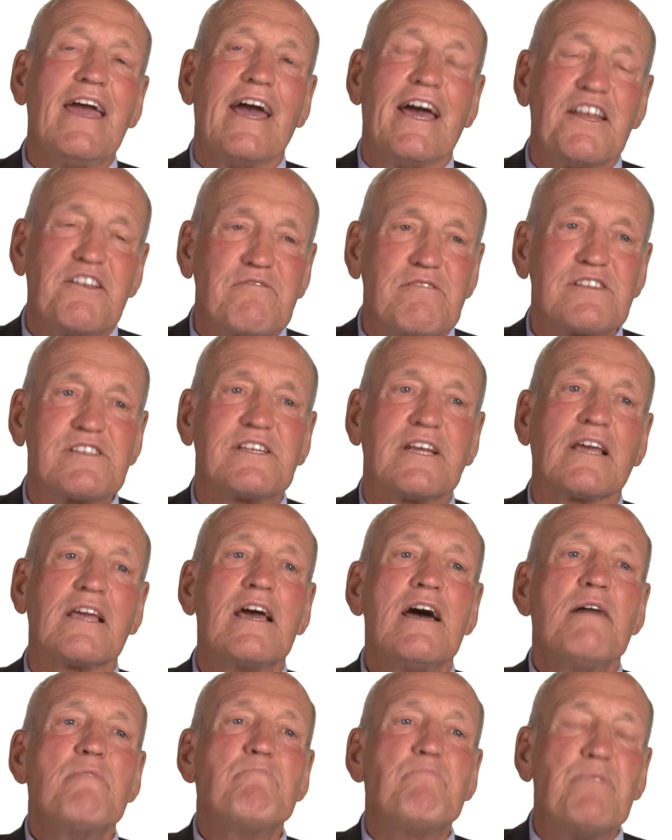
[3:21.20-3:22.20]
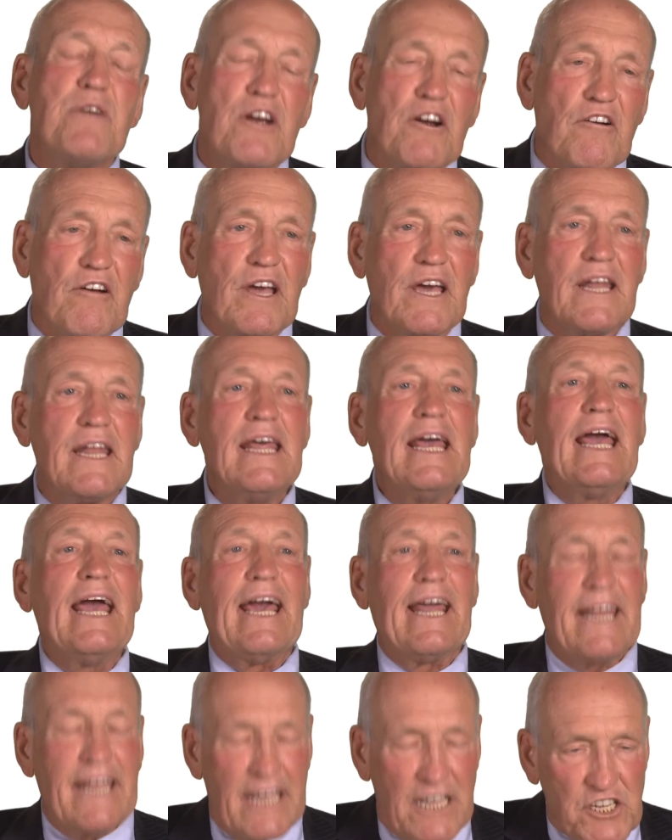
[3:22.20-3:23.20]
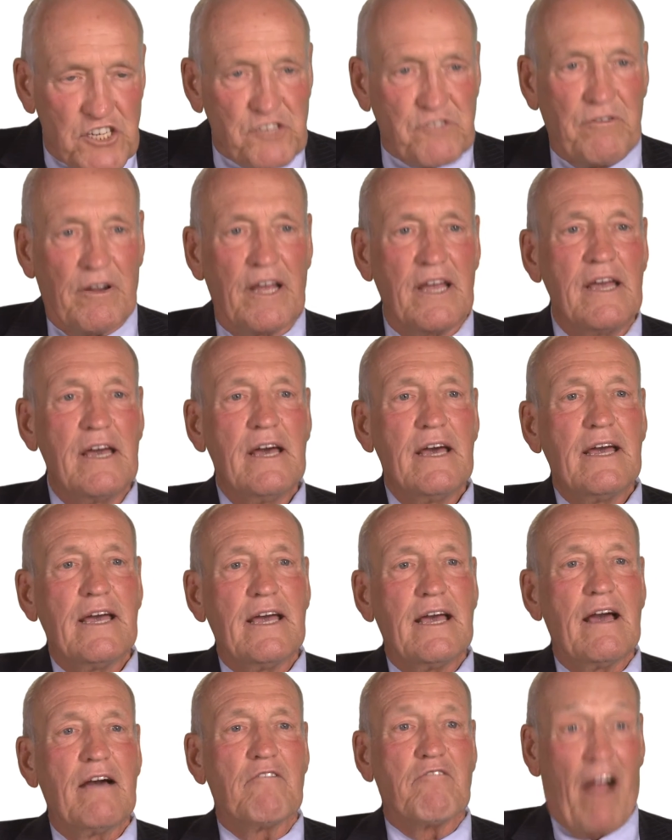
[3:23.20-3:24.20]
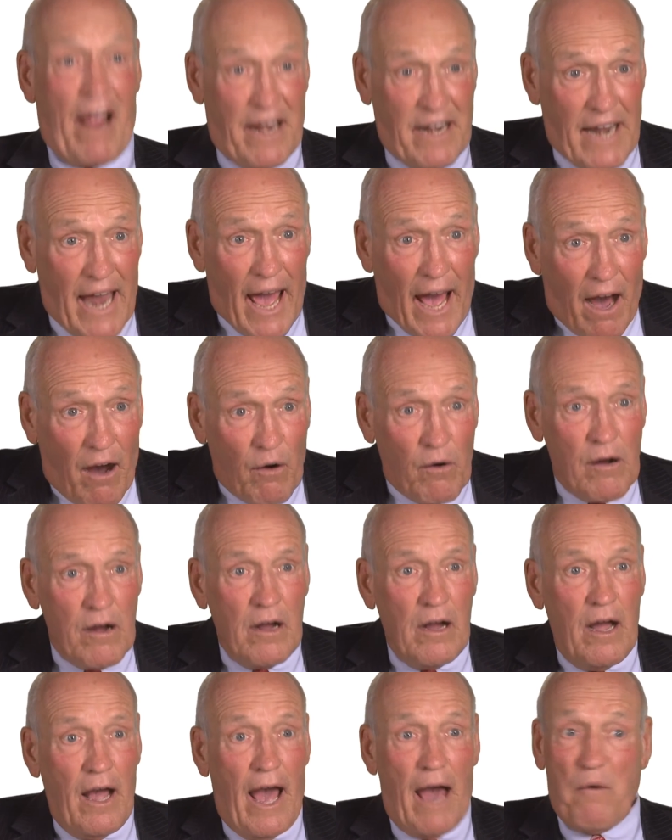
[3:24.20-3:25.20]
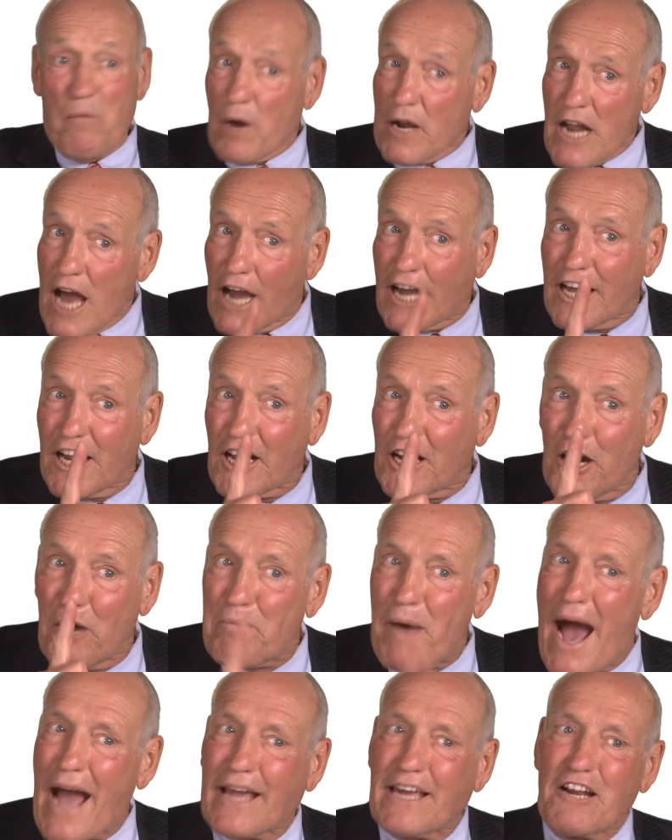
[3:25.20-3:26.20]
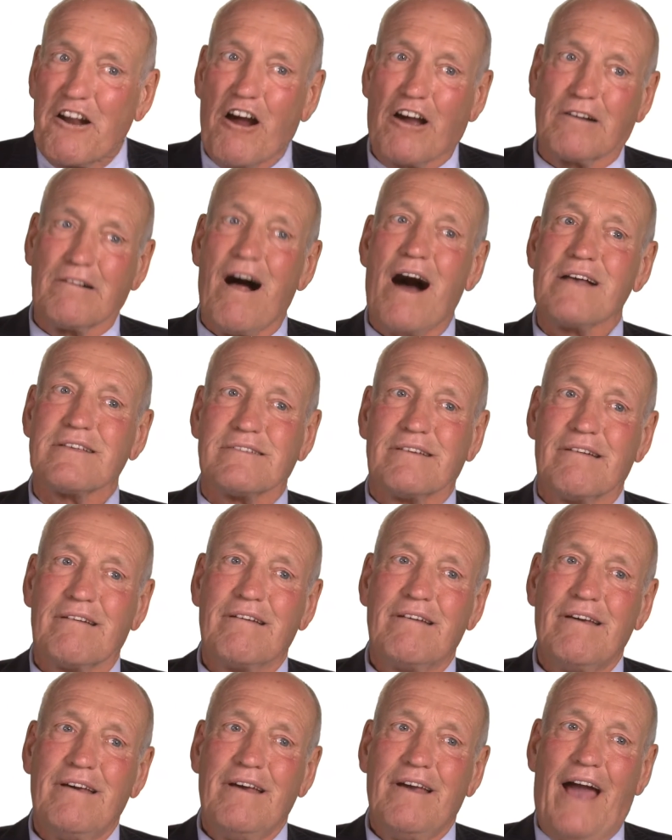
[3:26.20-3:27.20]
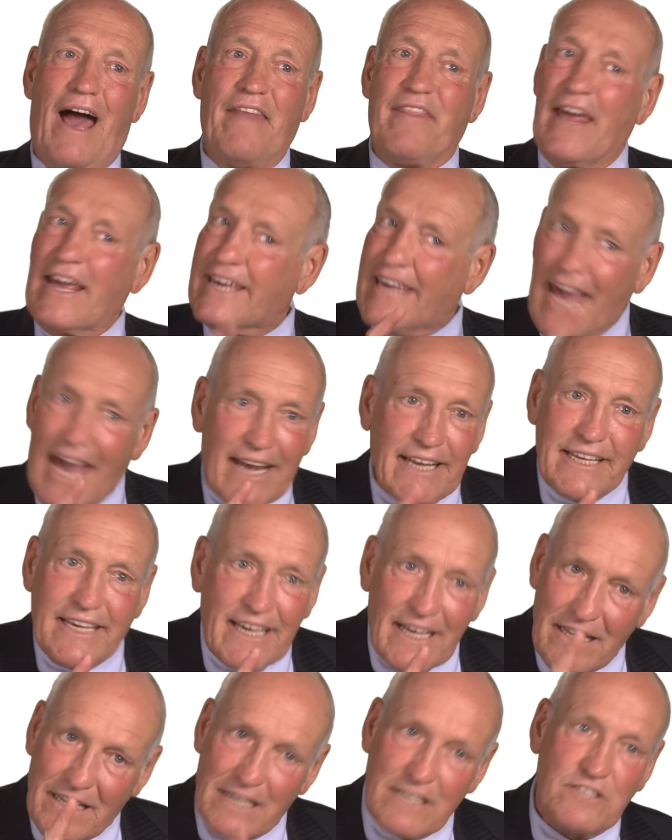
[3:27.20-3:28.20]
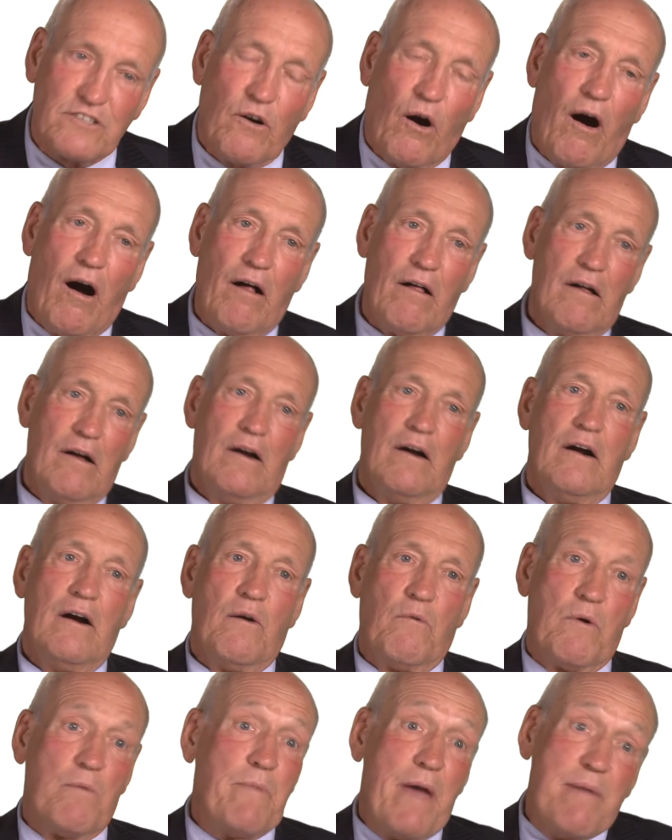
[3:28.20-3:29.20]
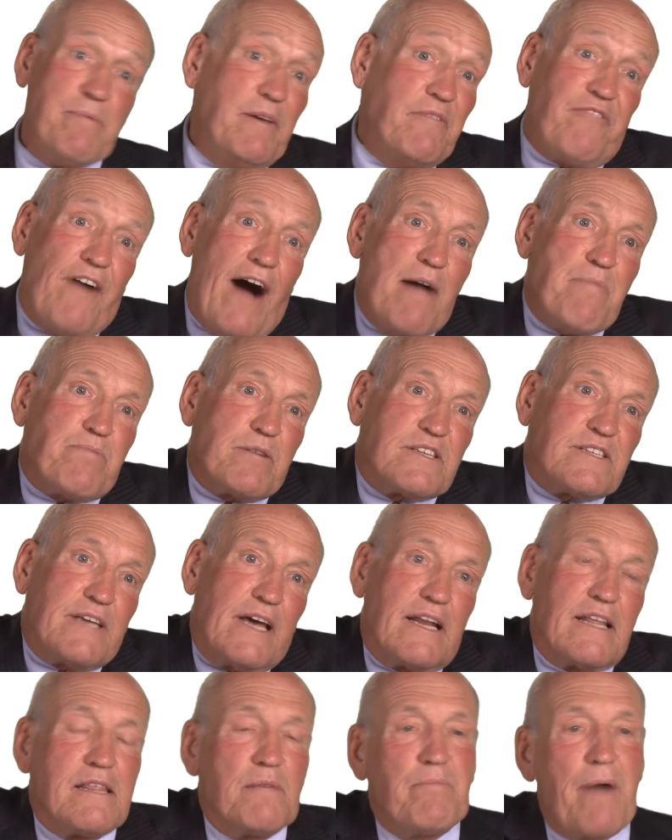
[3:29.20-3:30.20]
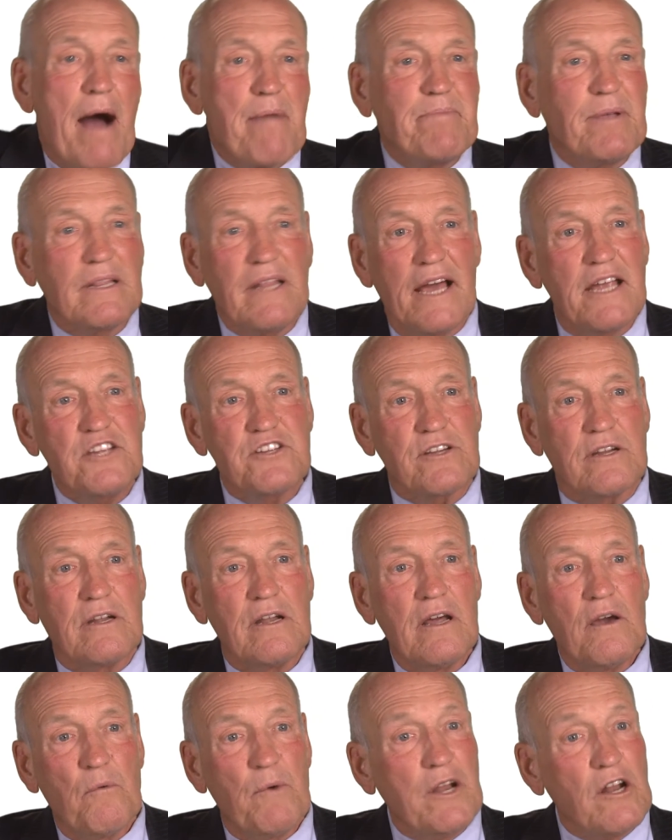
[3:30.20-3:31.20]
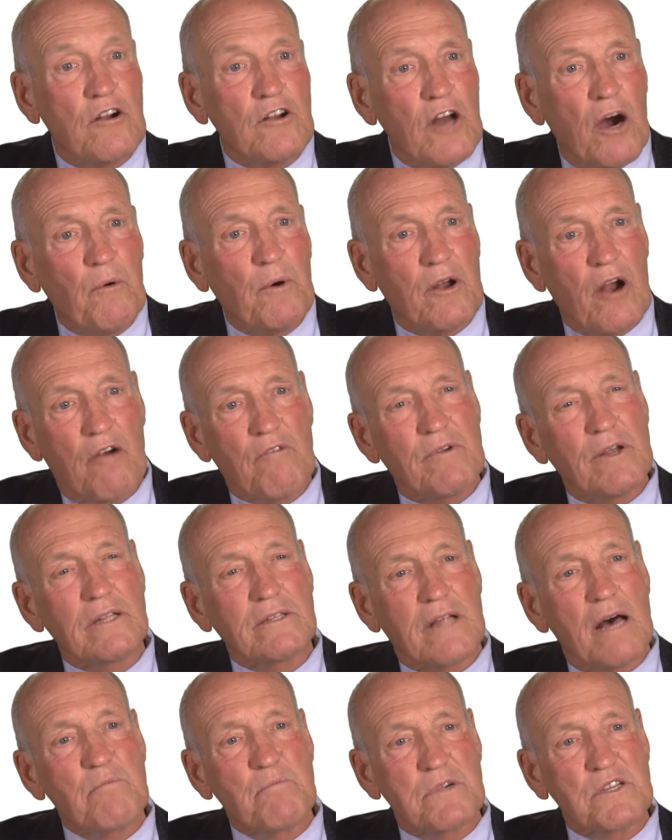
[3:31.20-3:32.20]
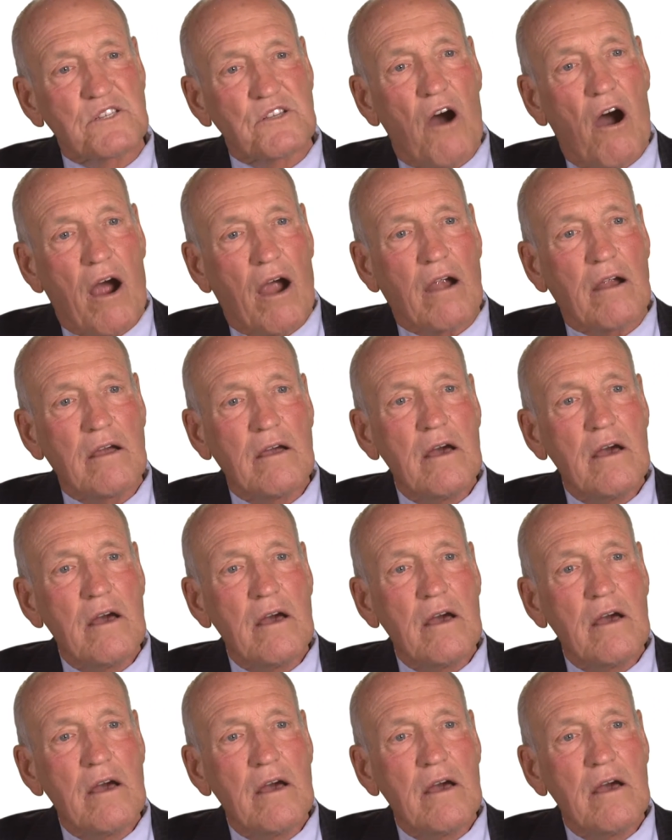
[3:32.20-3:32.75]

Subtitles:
interesting period in history right now. And we're not going to go back in our closet. And they can't kill us all. We're maybe 5% of the population. We don't know what our real numbers are,